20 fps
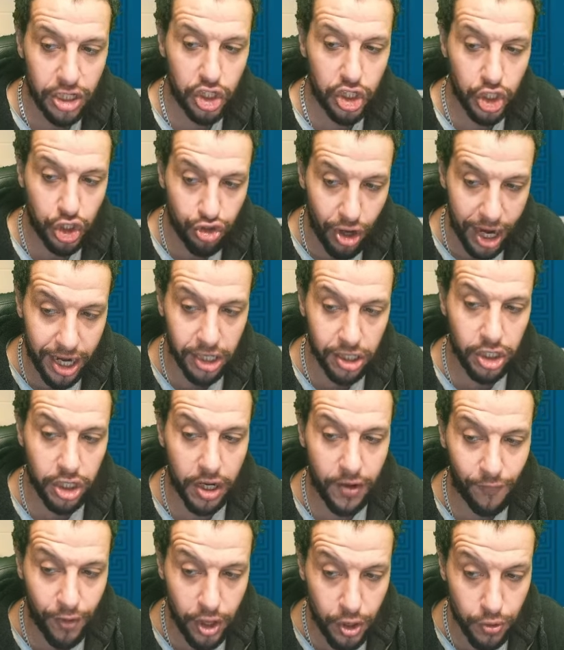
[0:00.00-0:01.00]

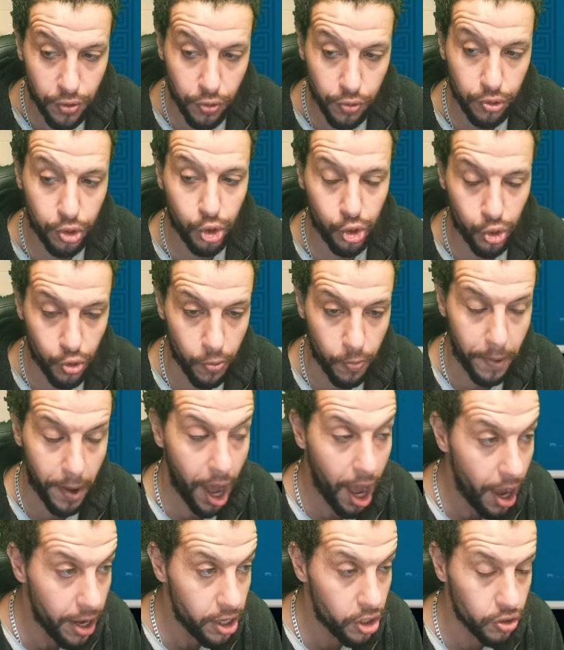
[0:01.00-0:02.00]
Strategic view troop
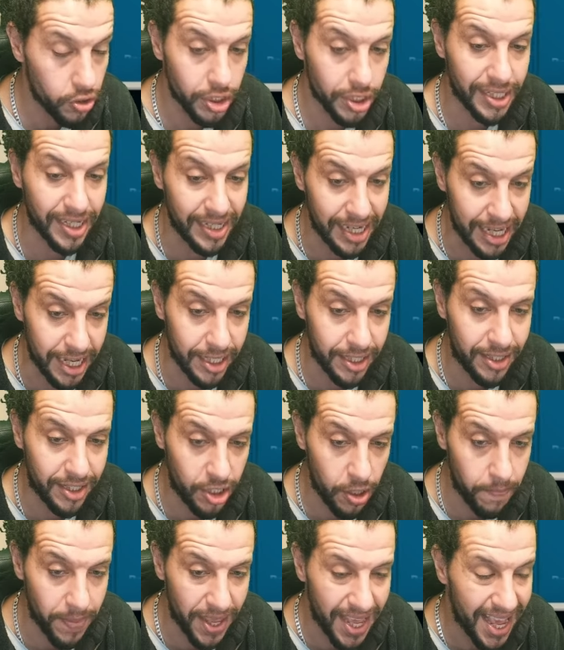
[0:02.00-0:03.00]
icons need
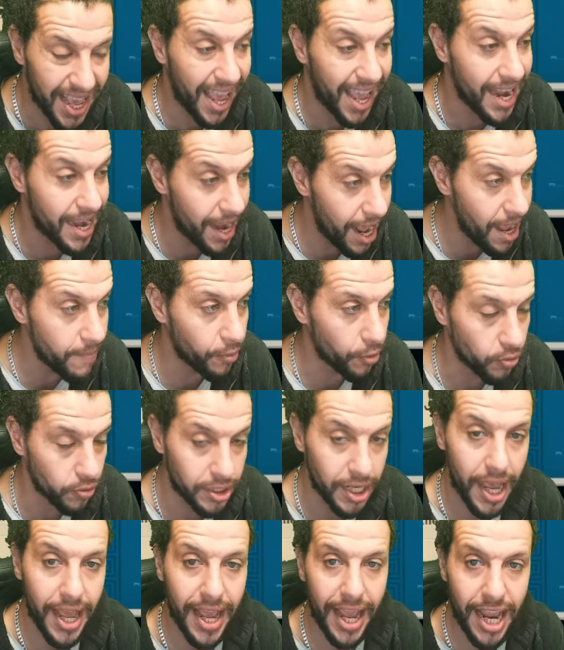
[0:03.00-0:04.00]
to be
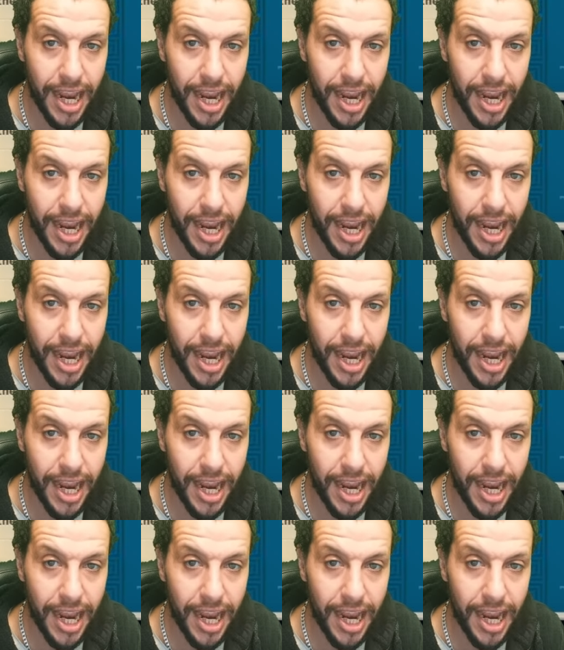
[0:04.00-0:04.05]
enabled,